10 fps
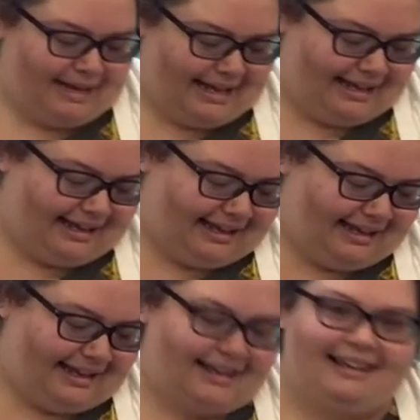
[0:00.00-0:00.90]

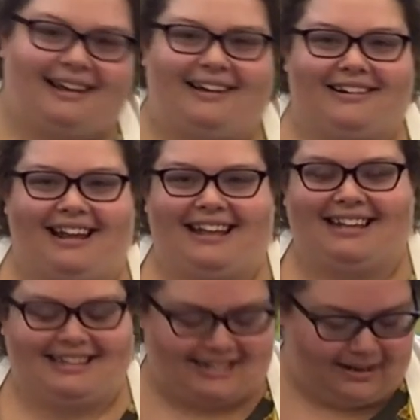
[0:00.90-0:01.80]
bay. All right,
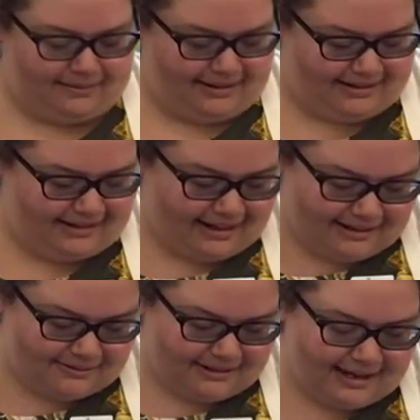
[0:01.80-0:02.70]
good job. Let's do the
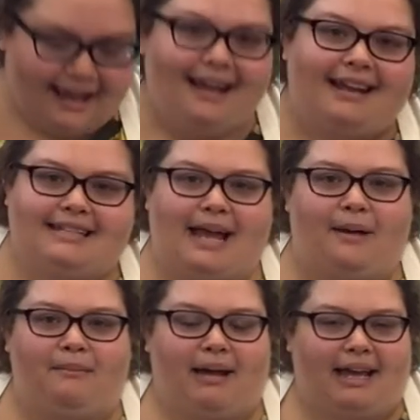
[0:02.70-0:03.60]
next one.
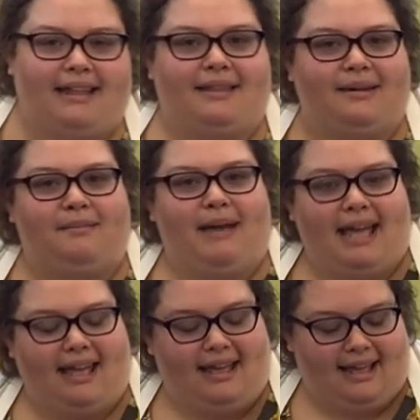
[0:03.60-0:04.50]
Down by the
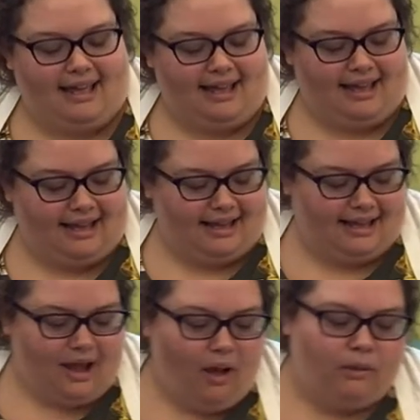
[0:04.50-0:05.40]

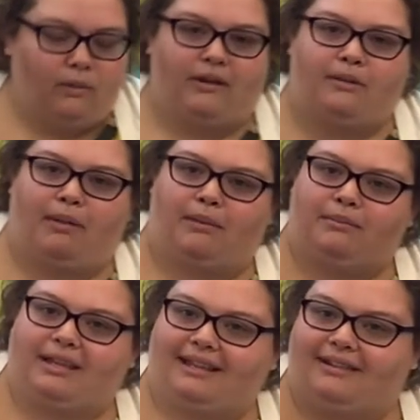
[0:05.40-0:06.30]
bay, where the
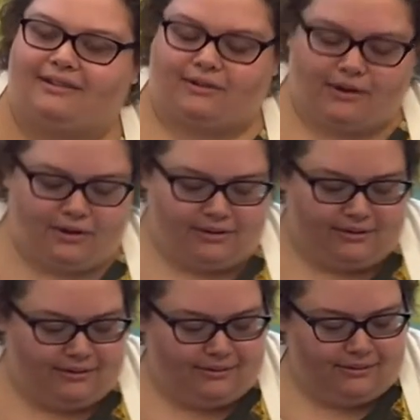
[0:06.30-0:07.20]
pumpkins
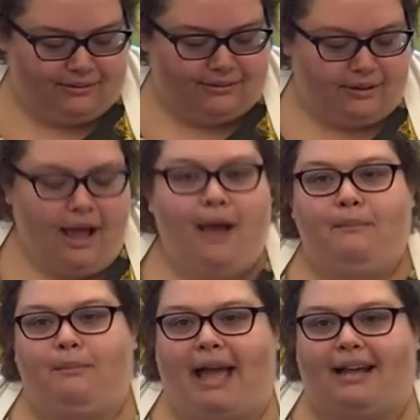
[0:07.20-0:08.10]
grow,
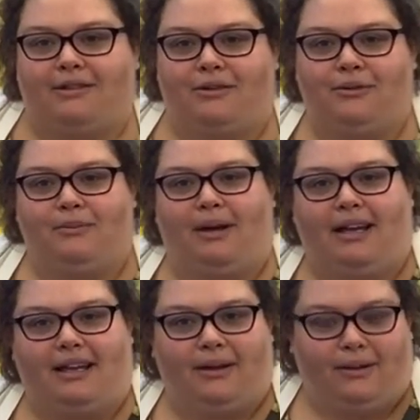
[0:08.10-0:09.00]
back to
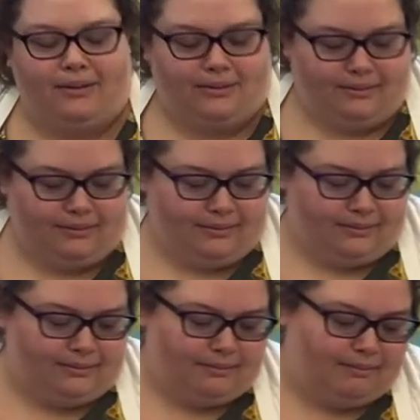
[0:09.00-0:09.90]
my
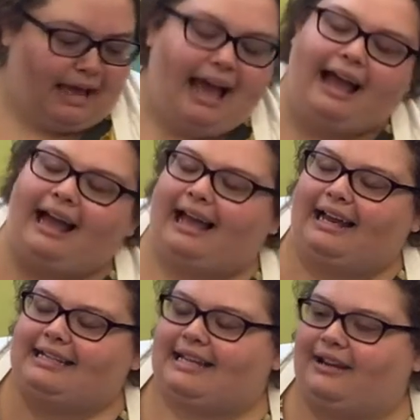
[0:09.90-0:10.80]
home,
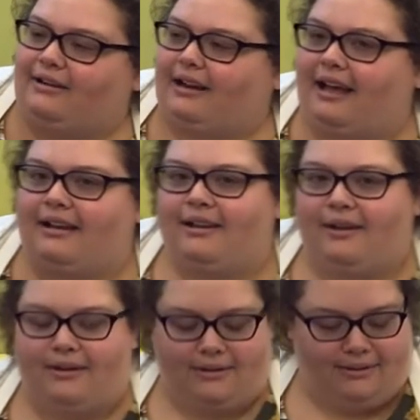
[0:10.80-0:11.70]
I dare not
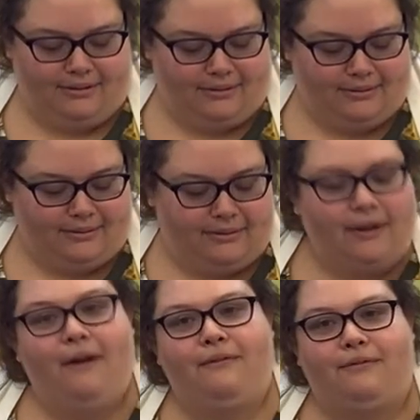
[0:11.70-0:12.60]
go.
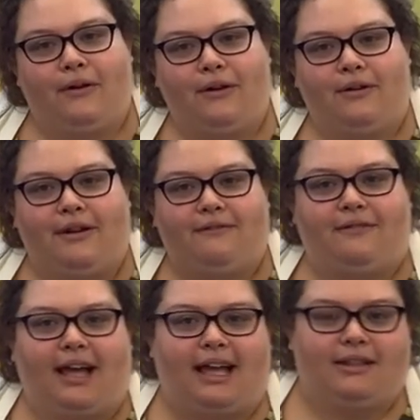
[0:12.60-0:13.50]
For if
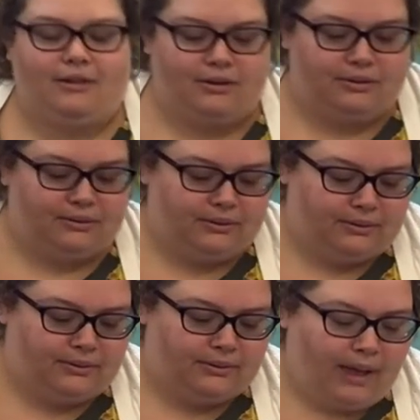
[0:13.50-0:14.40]
I
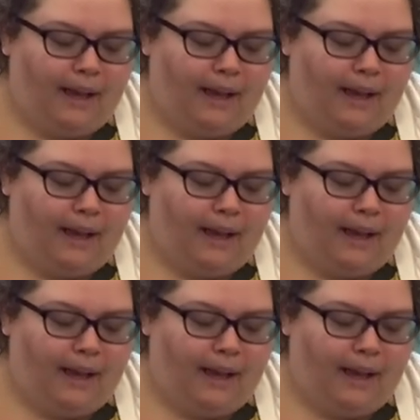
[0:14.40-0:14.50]
do,